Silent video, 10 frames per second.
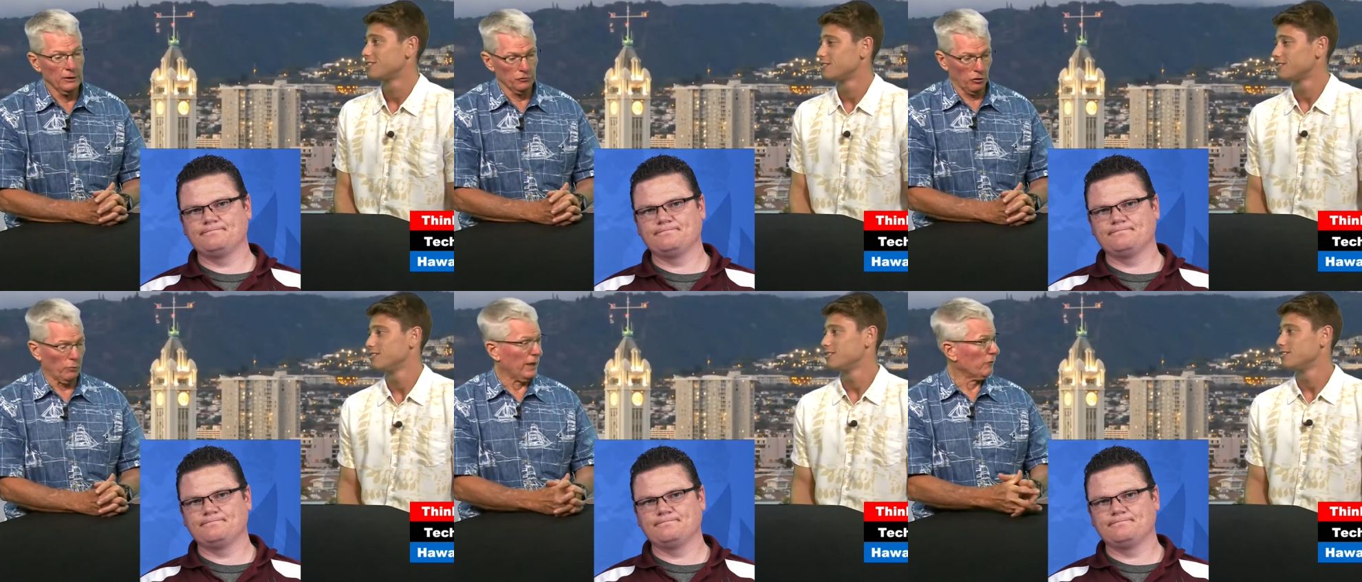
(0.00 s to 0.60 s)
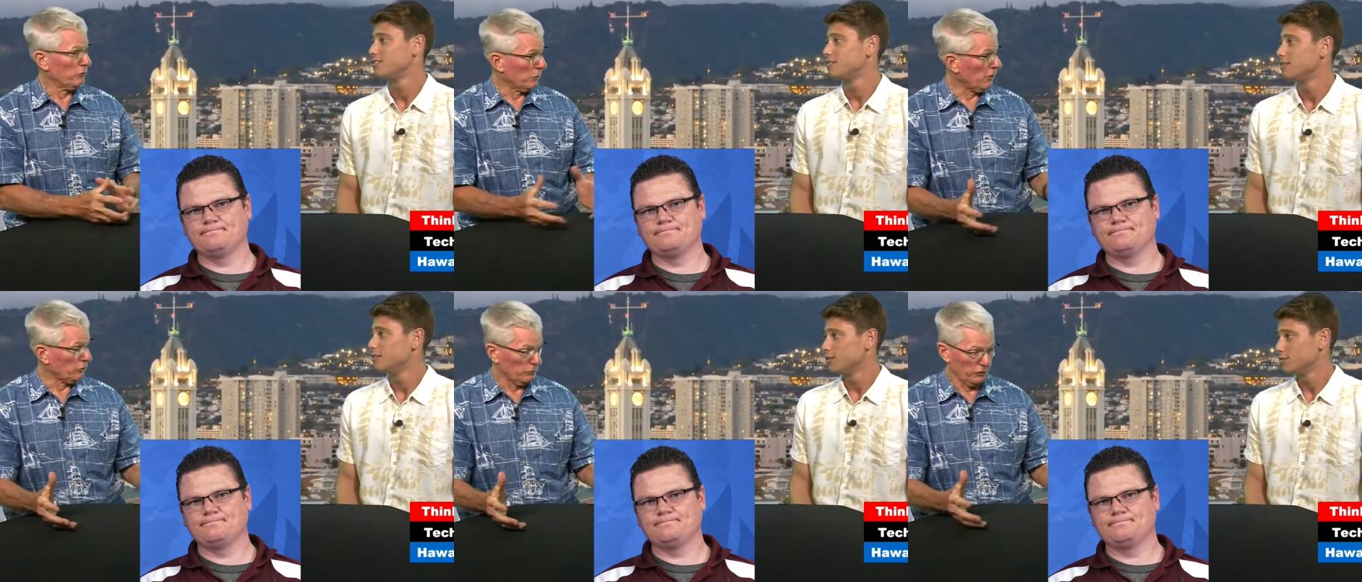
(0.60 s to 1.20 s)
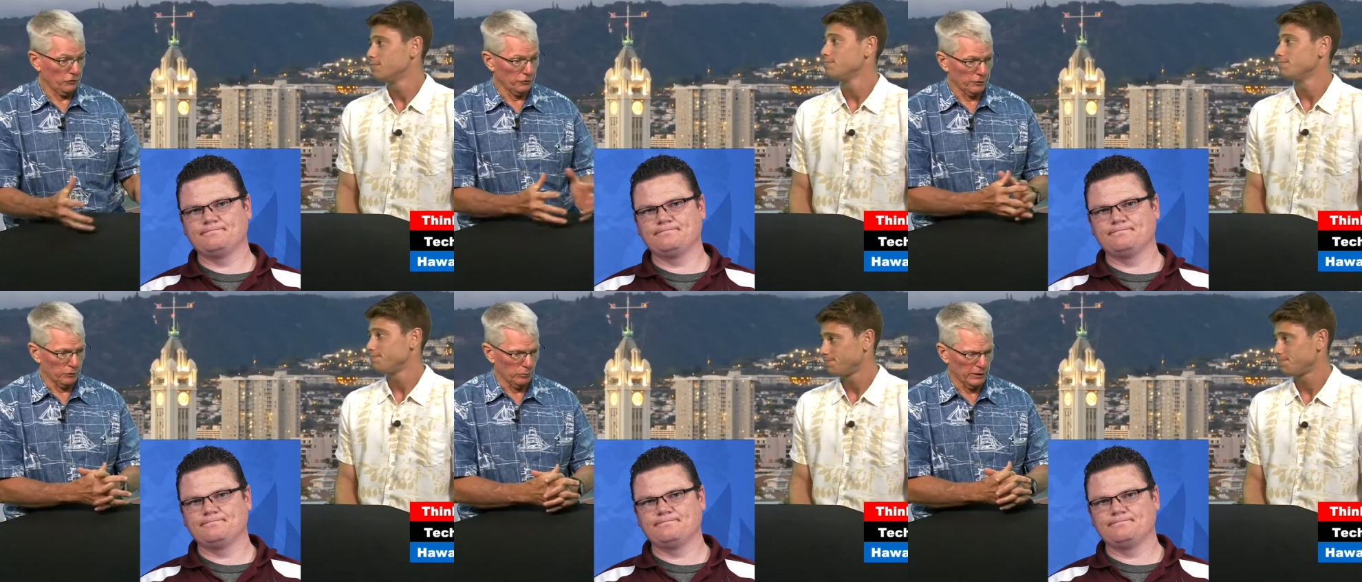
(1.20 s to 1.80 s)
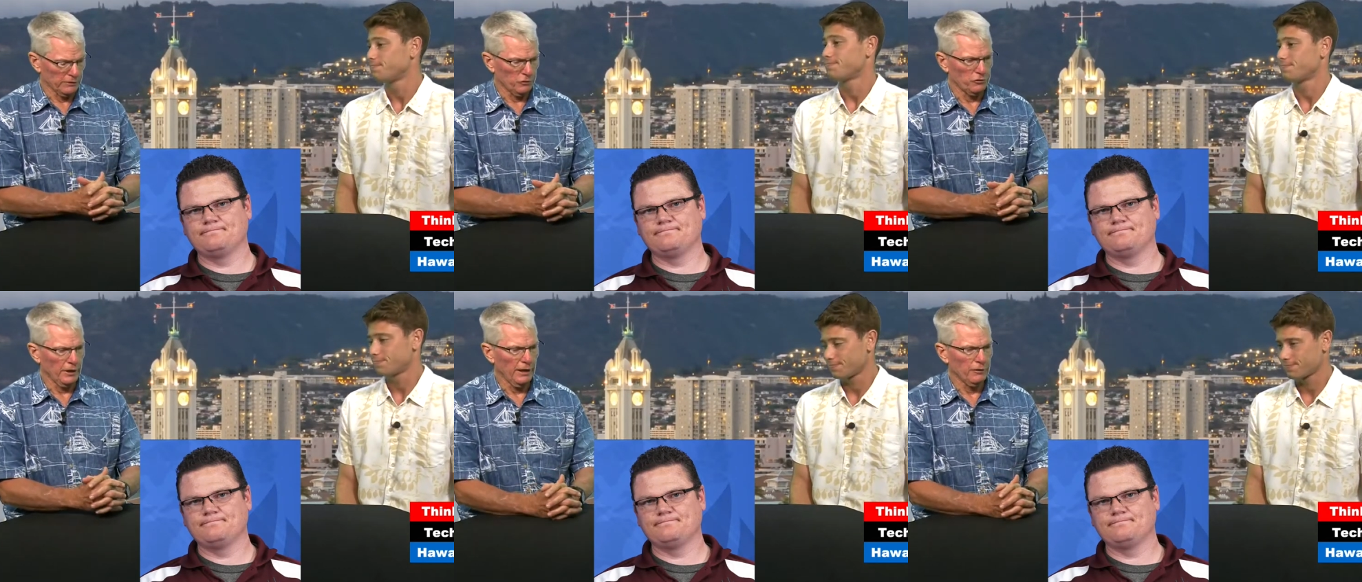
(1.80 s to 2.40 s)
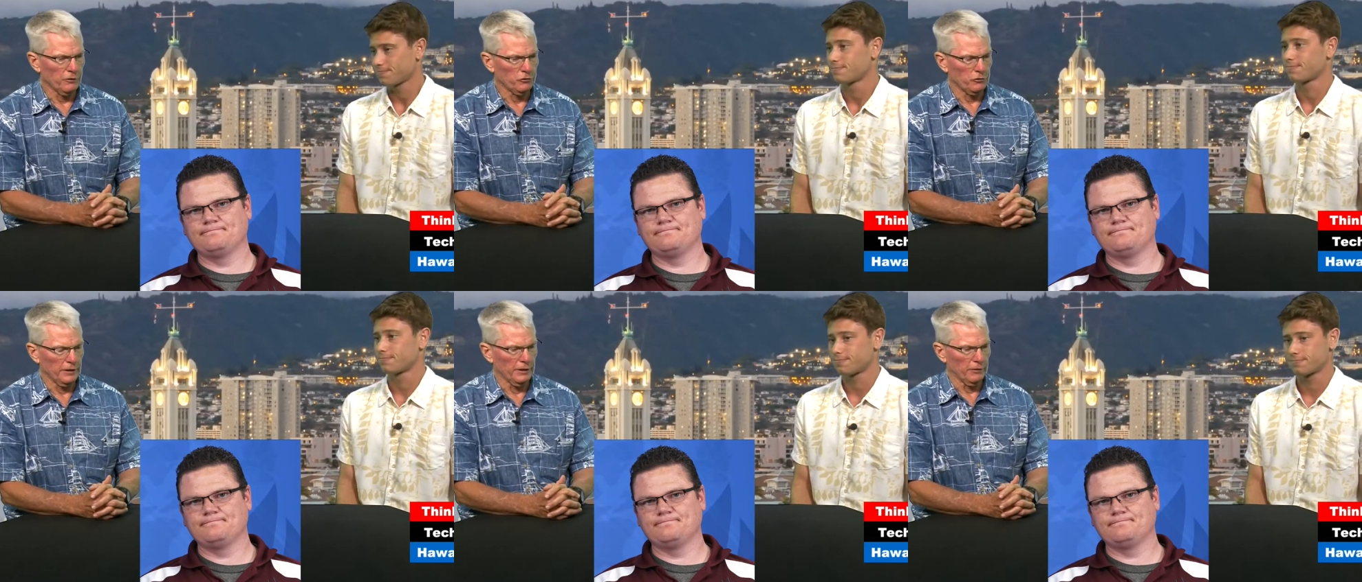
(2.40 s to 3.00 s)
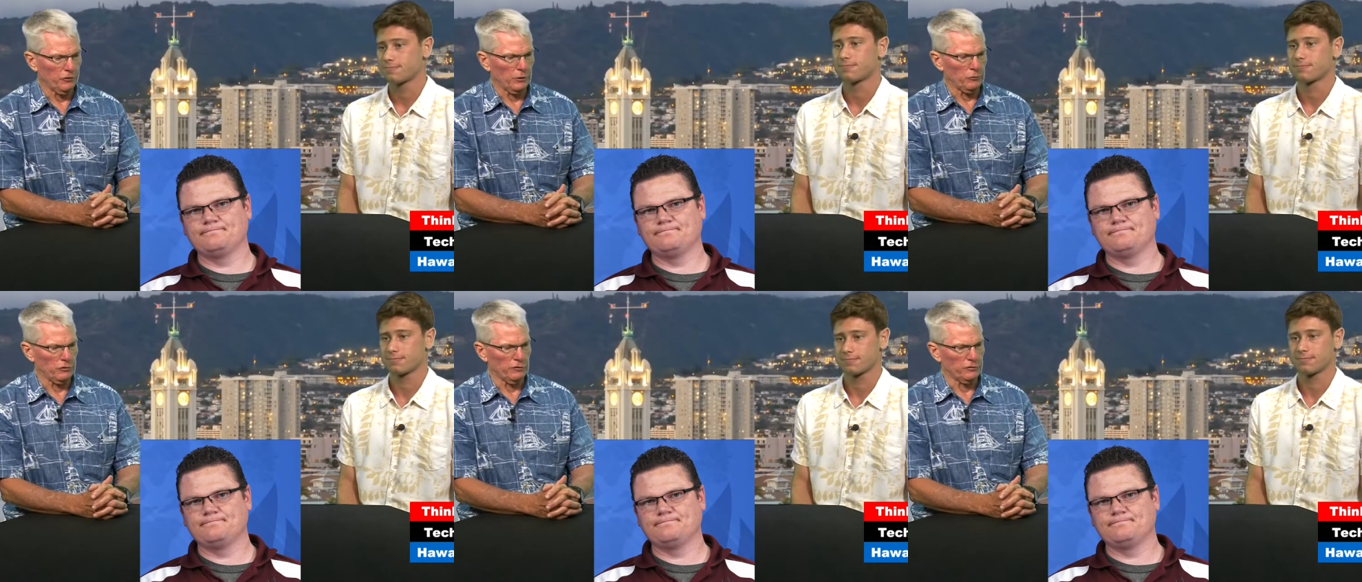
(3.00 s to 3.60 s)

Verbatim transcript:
Speaker 1: So we have some customization to do, but the standards in terms of